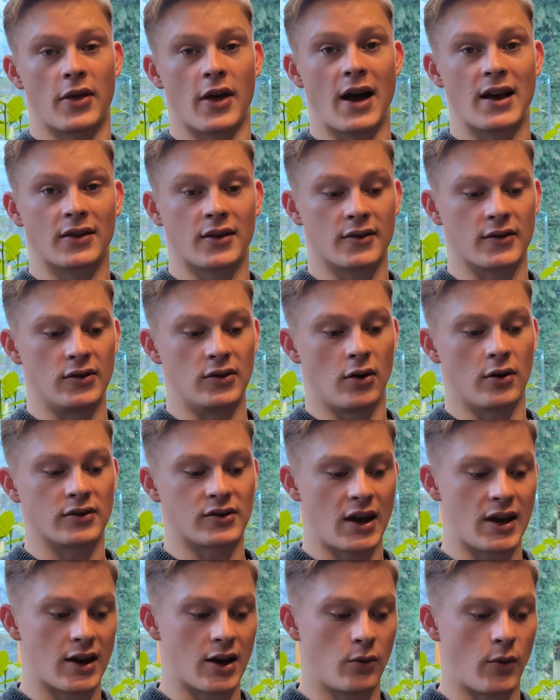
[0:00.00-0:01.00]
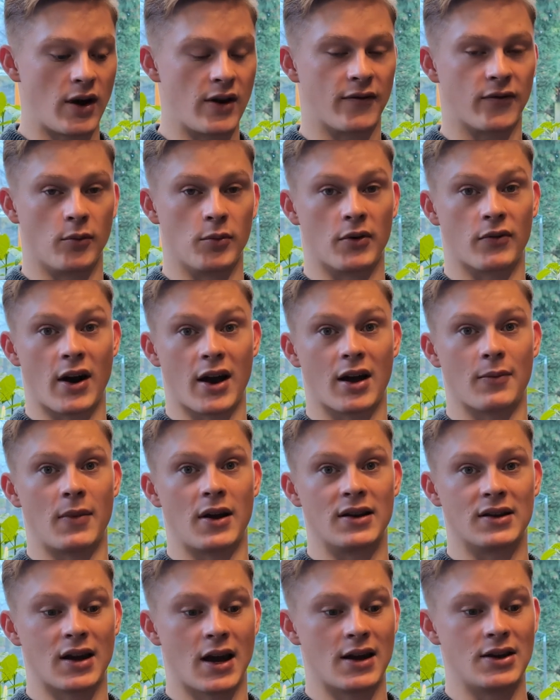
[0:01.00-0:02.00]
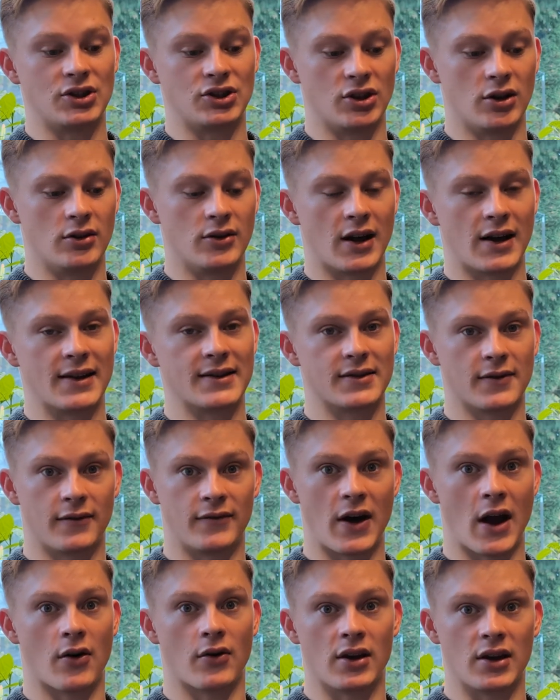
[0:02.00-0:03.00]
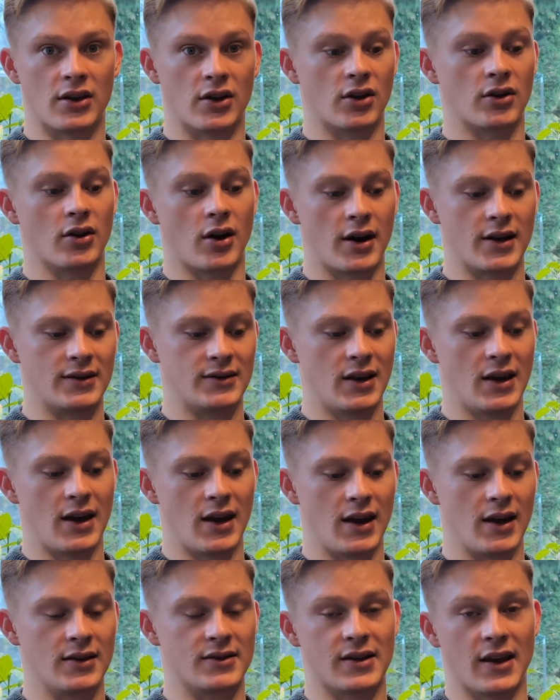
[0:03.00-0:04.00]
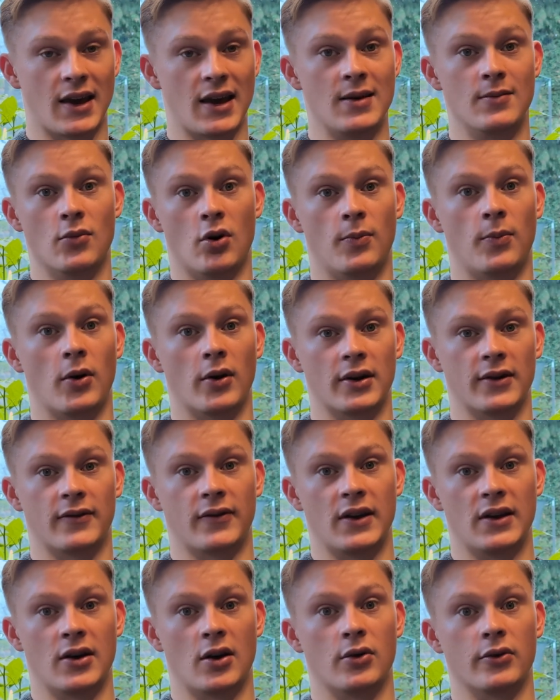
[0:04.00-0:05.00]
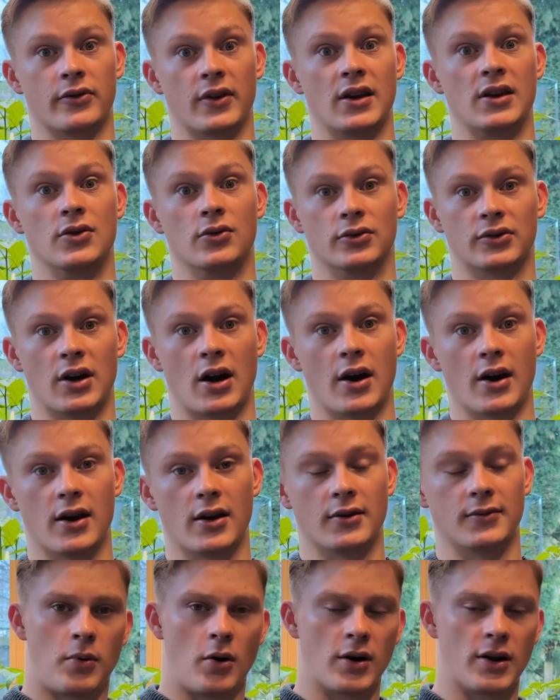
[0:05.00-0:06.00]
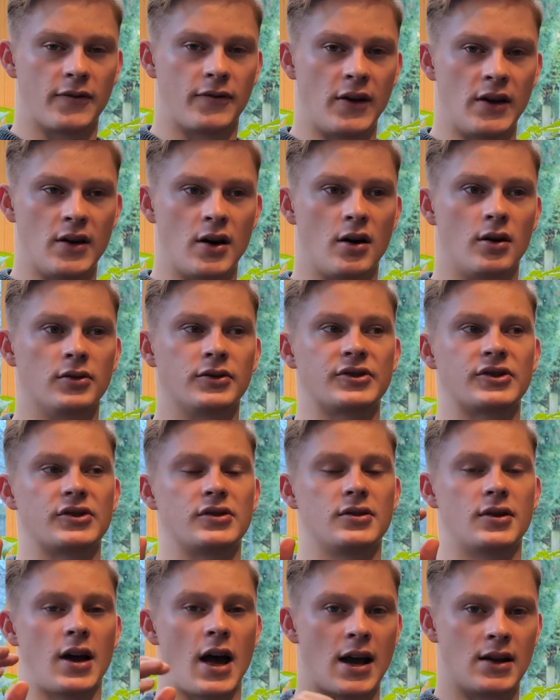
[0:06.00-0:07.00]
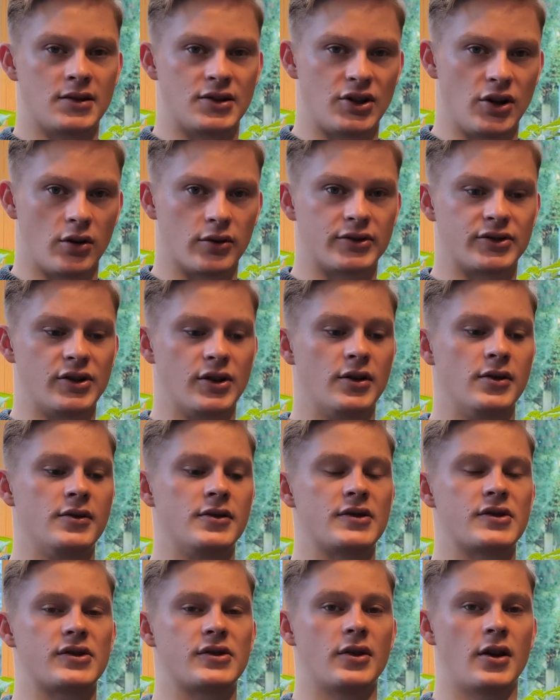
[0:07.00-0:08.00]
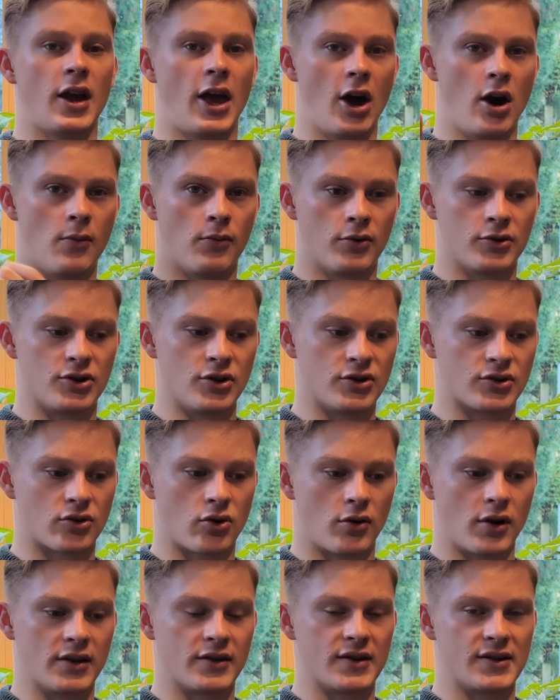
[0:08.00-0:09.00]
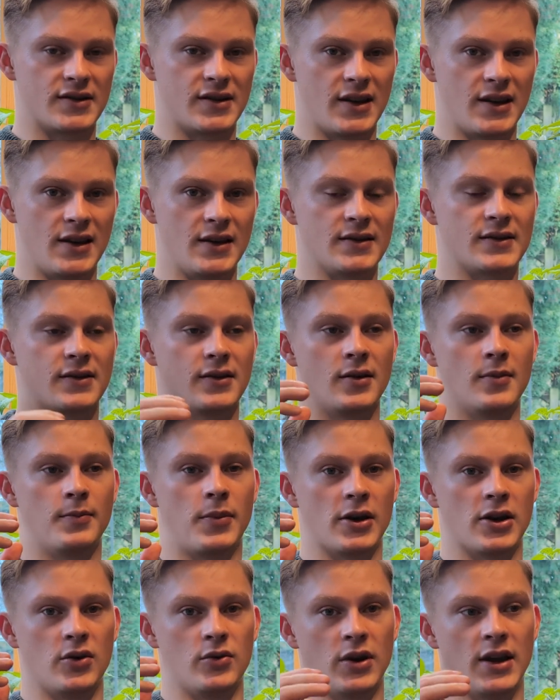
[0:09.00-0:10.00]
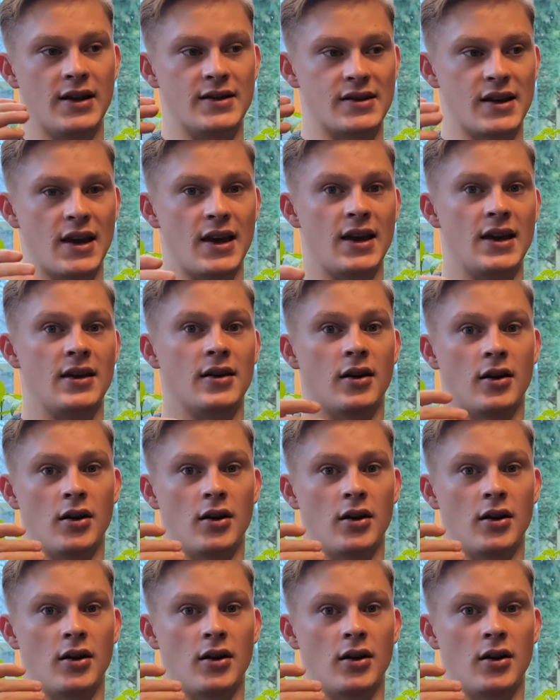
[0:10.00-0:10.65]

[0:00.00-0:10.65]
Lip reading: that does not take away from the recommendation that it's a very good idea to eat more polyphenols in your diet. Polyphenols, antioxidants, help reduce chronic disease, but you need to eat